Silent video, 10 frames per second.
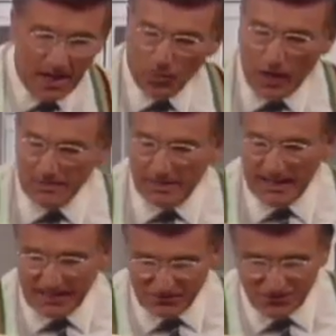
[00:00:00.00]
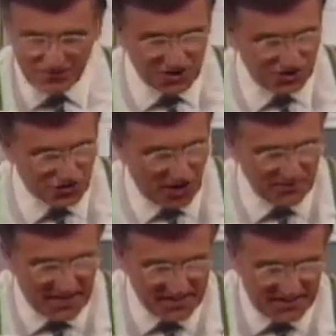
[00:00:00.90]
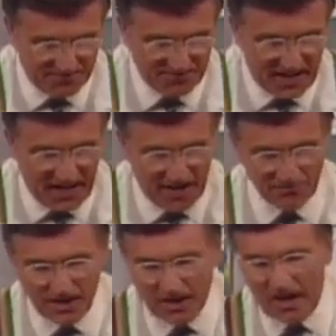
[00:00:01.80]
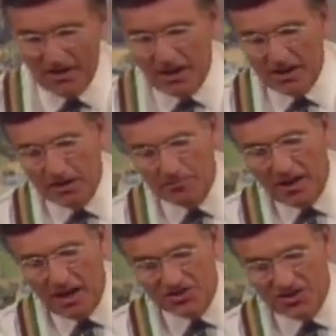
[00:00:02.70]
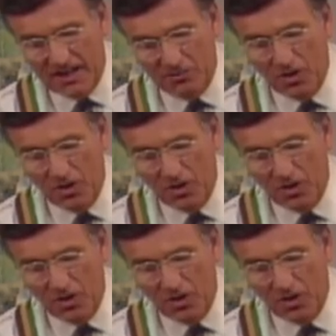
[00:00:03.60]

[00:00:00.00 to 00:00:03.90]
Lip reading: 1 bay leaf, just drop that in. A little parsley,